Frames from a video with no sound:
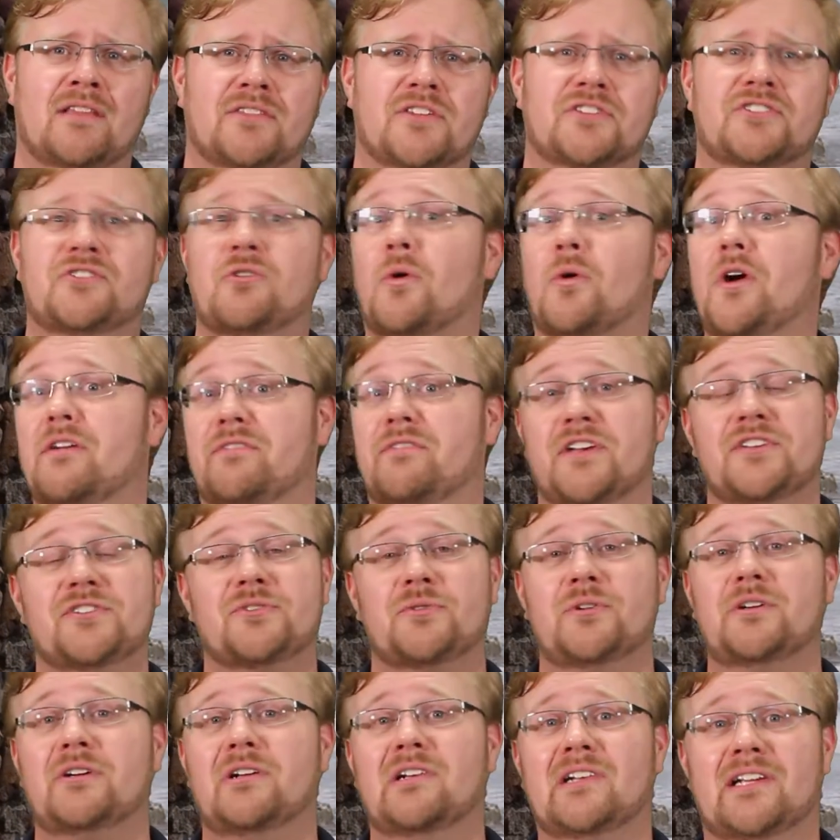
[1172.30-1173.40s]
The story of
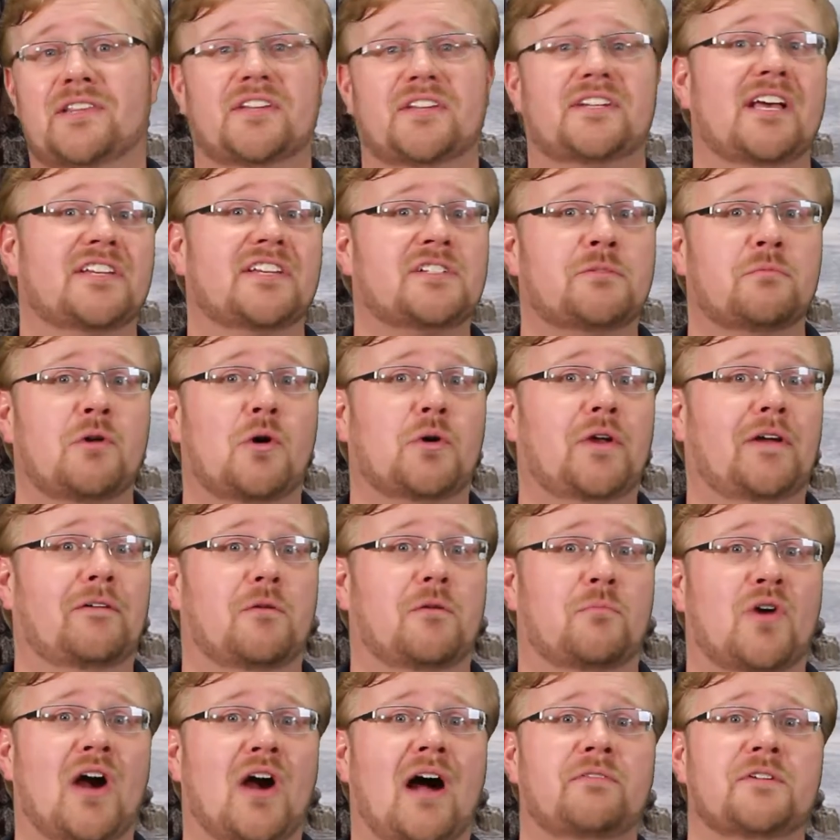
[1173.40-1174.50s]
Israel and the testimony of
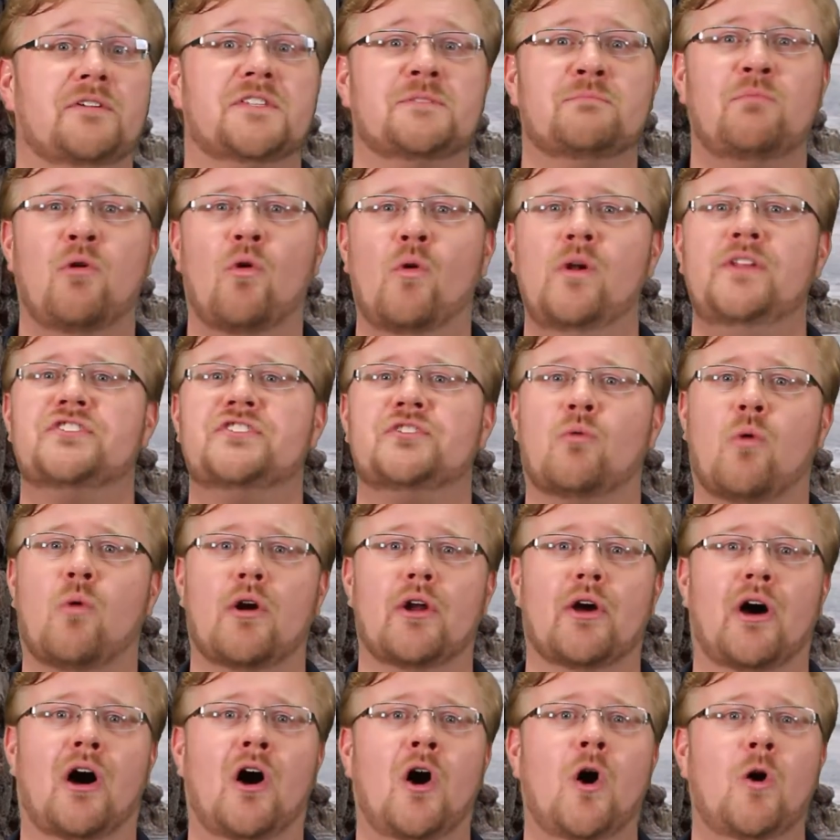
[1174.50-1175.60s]
the prophets points
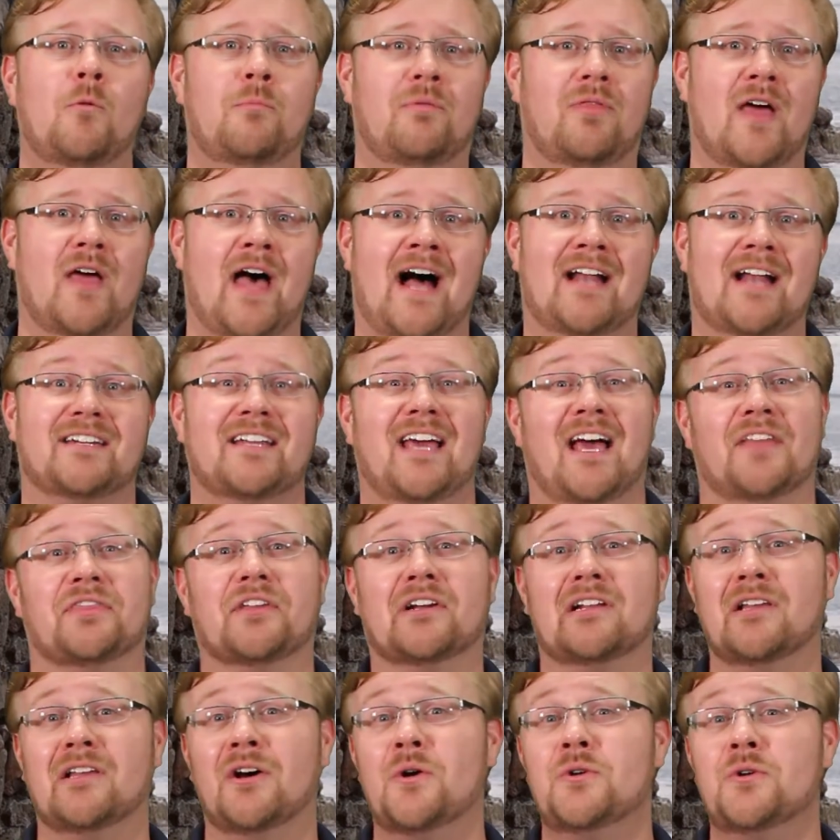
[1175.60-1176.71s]
toward a hope that, at the
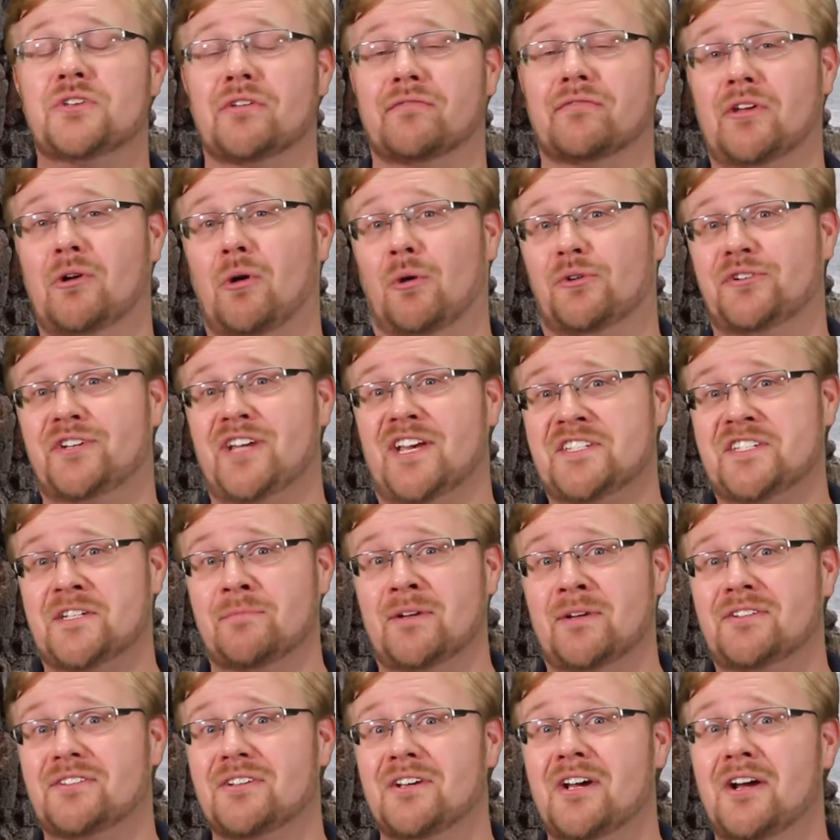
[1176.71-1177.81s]
close of the Old
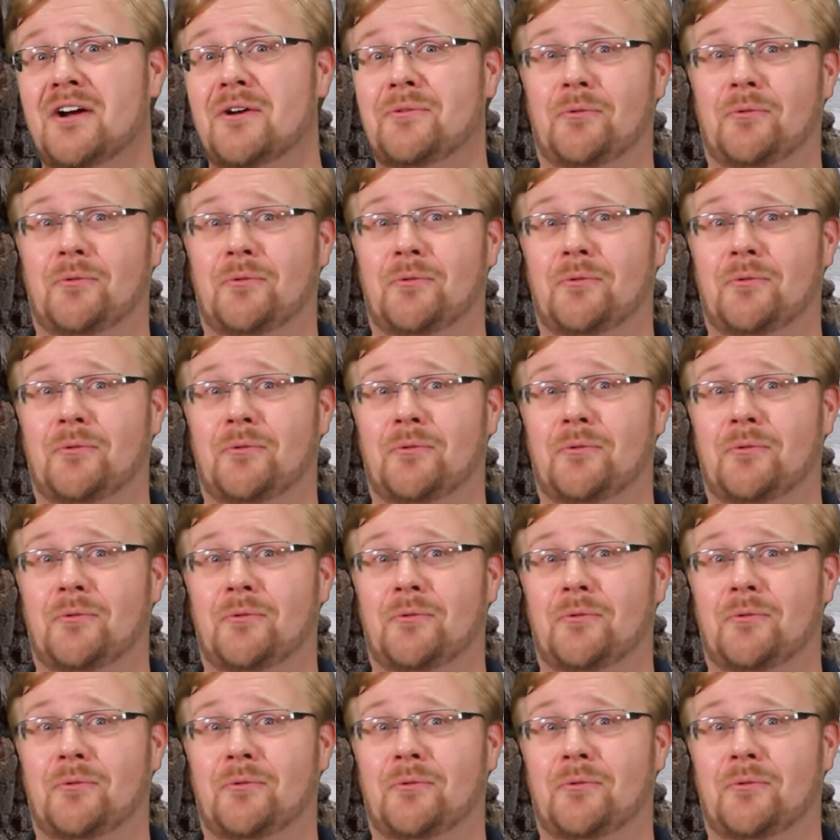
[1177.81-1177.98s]
Testament,